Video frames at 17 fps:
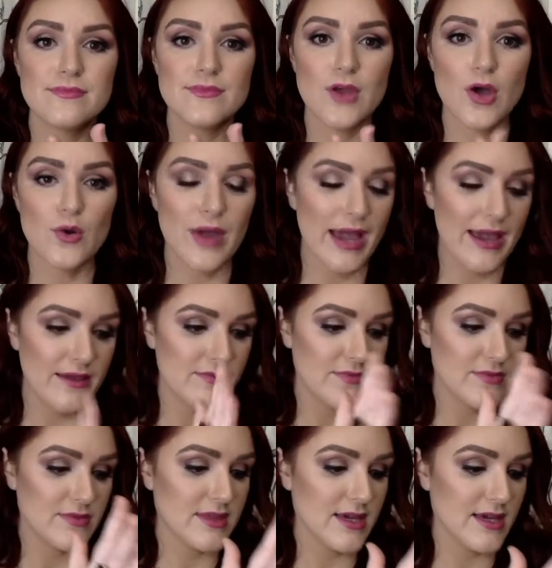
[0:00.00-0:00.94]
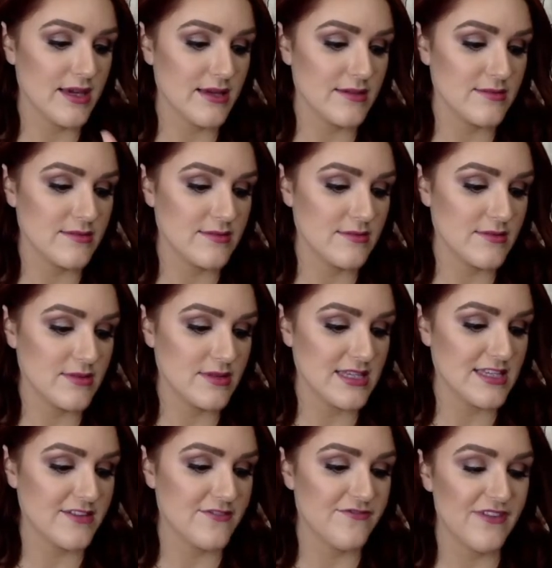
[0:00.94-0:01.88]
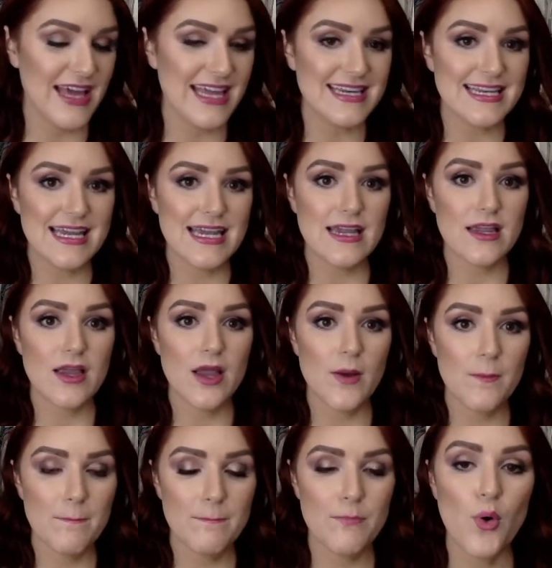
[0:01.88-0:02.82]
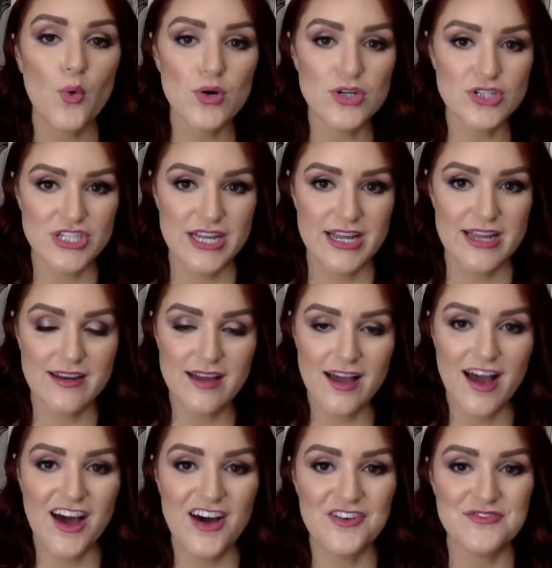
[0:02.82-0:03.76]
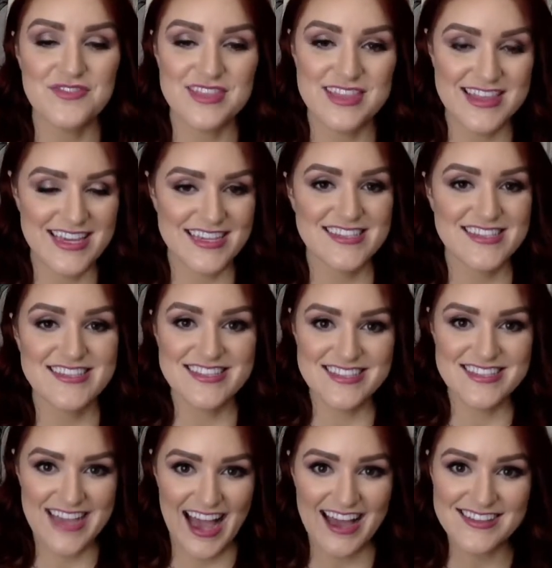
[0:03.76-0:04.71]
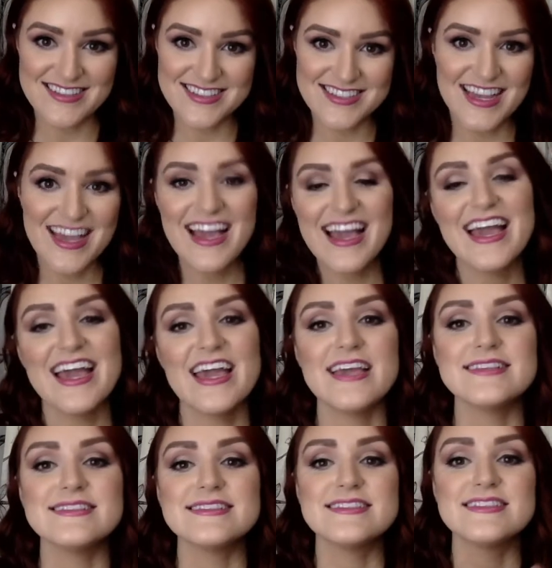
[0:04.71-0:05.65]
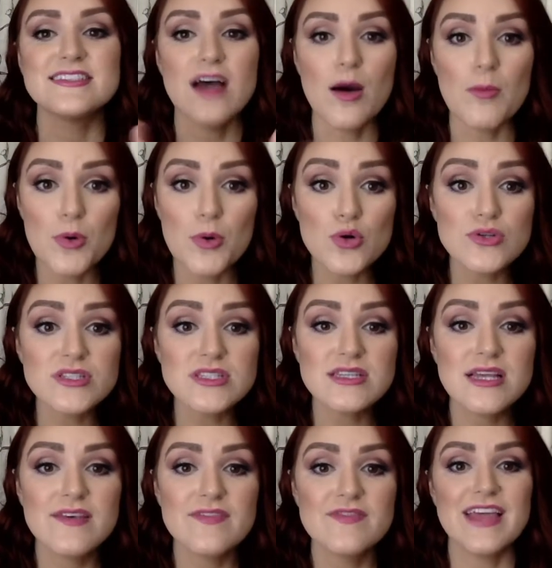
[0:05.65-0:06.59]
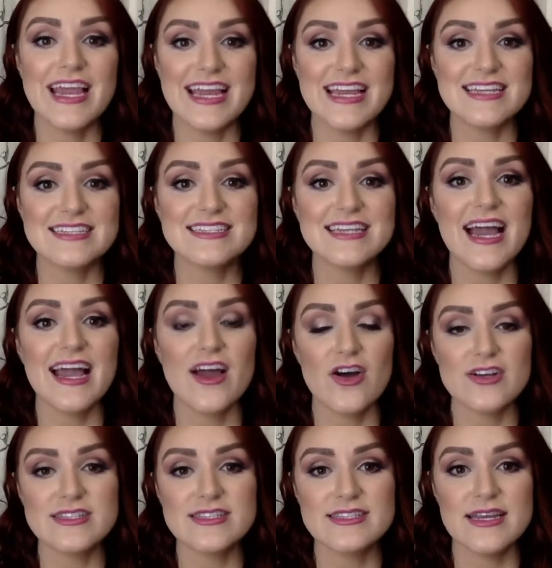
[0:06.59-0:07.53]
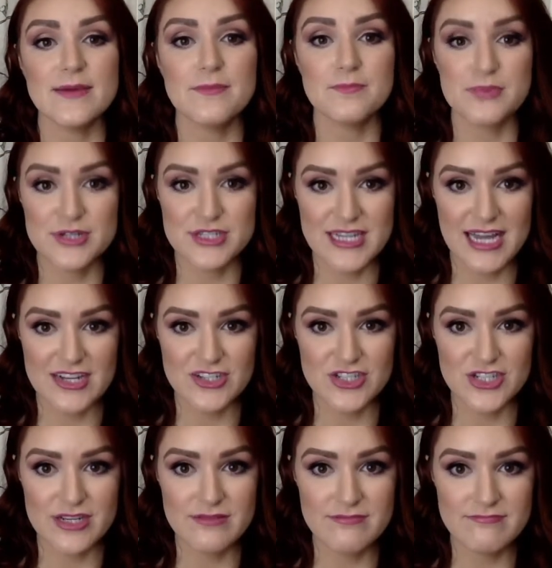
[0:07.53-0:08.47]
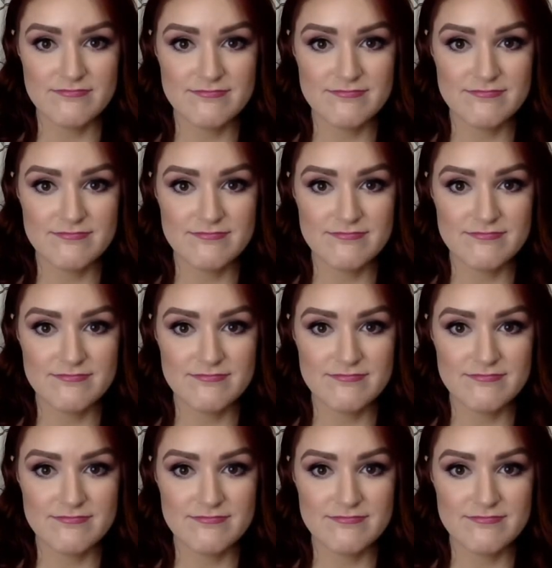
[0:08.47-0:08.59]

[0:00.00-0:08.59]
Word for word: okay, the the defending portion of this set, it doubles the antioxidant protection,